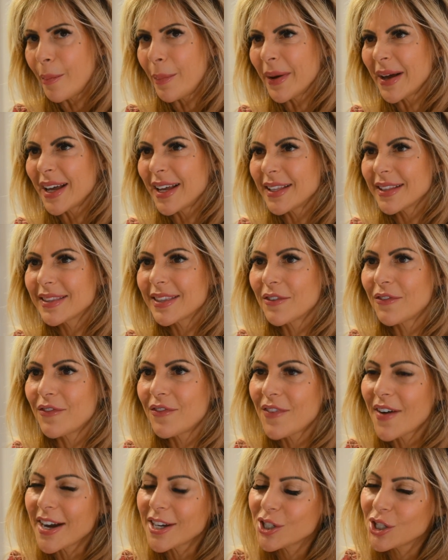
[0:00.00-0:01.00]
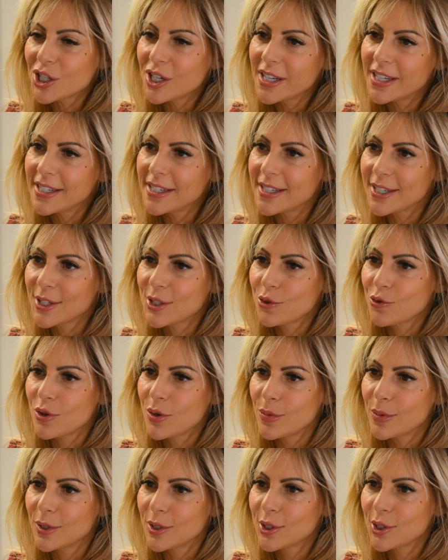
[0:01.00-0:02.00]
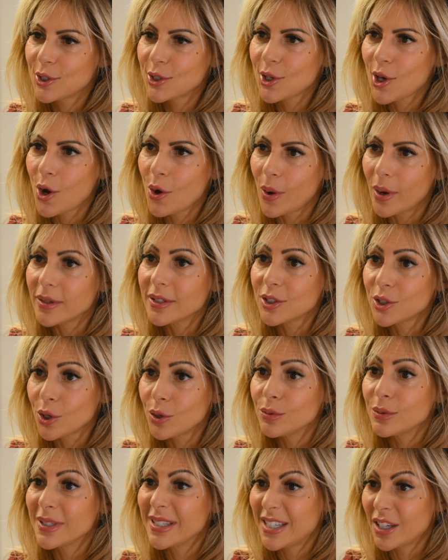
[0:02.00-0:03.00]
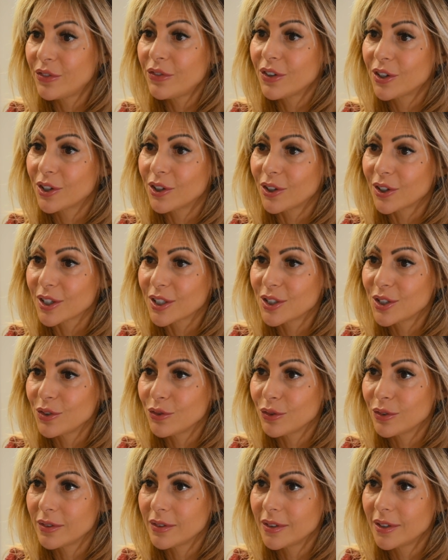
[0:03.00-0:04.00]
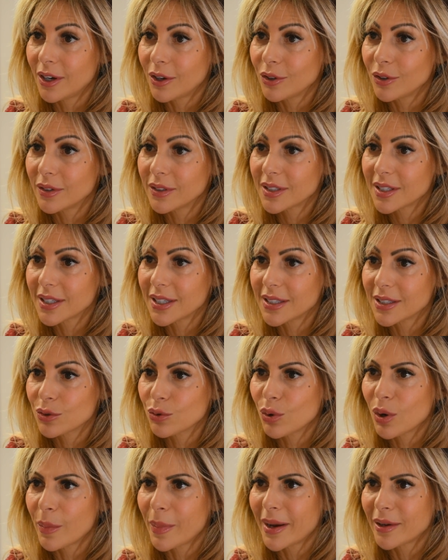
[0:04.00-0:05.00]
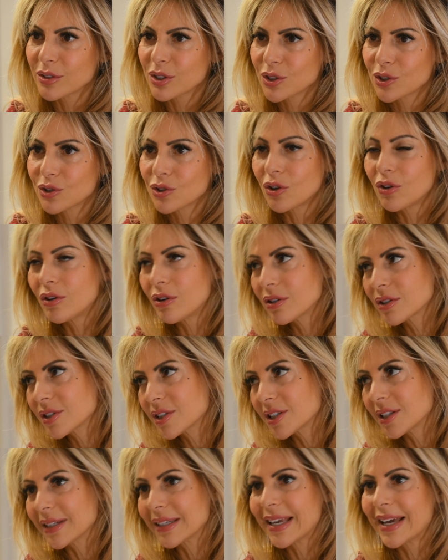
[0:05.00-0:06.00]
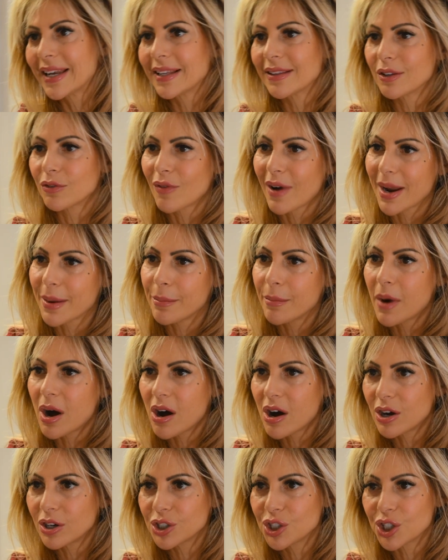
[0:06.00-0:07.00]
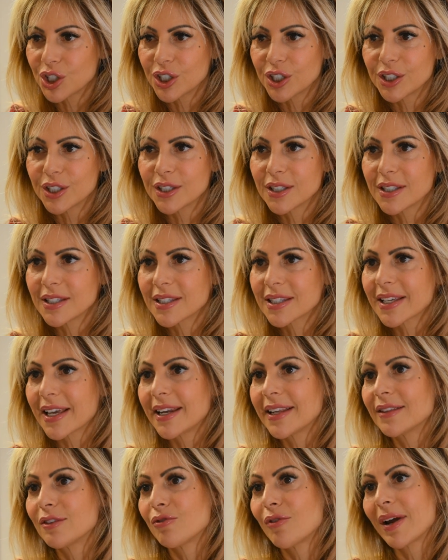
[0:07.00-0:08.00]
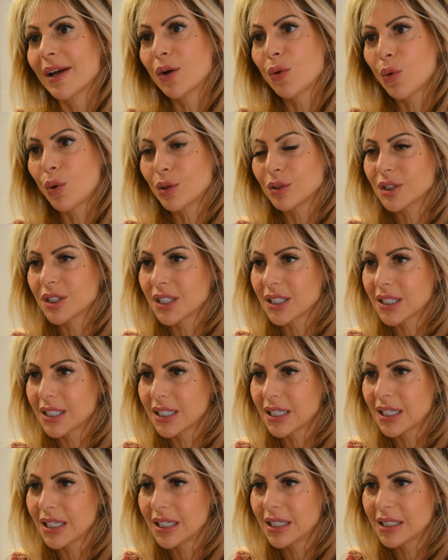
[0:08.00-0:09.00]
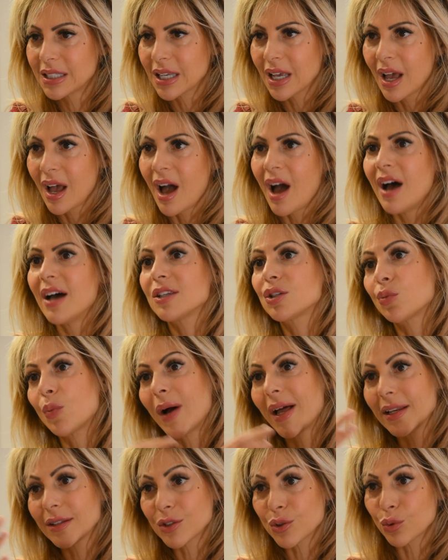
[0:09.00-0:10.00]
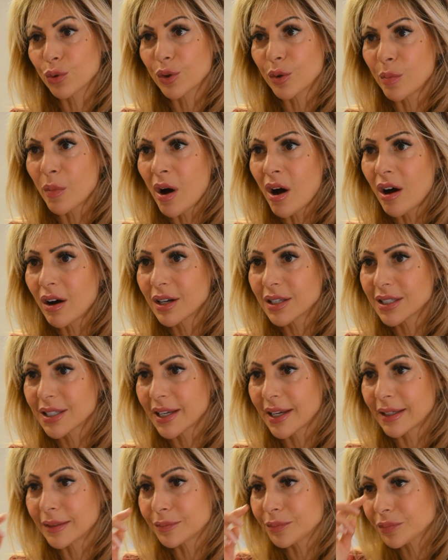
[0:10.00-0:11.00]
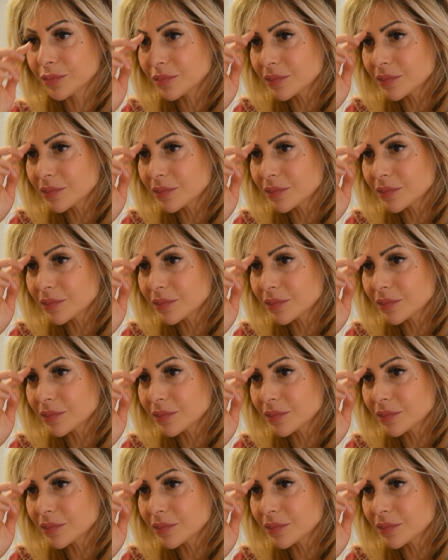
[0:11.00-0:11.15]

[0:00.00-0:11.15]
But the fashion industry was so difficult because, it's all about stocks and getting the right margins, getting the right quantities, as well as all the marketing.